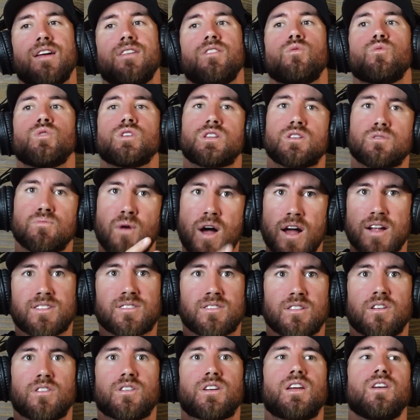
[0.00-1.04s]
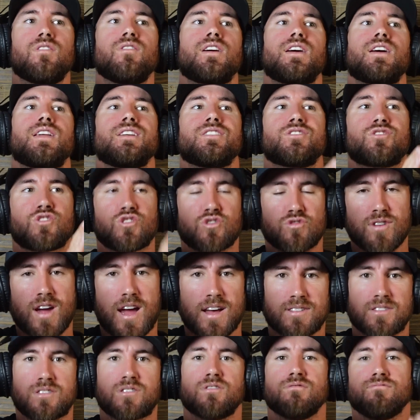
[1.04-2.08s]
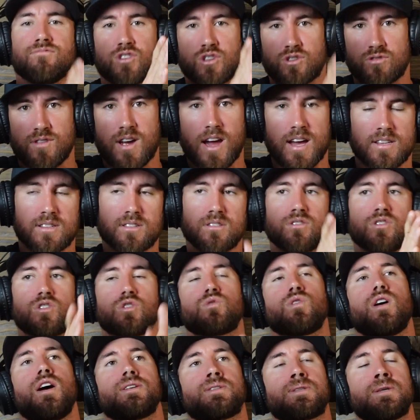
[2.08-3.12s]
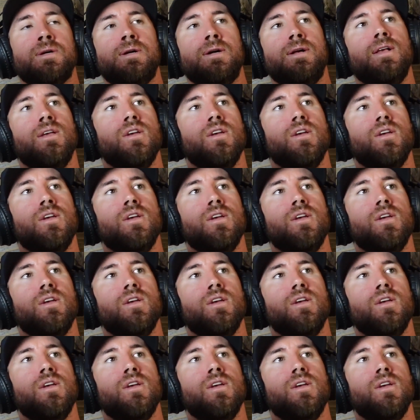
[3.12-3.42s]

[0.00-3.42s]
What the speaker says: And the response that you're giving it is stress and stress and stress.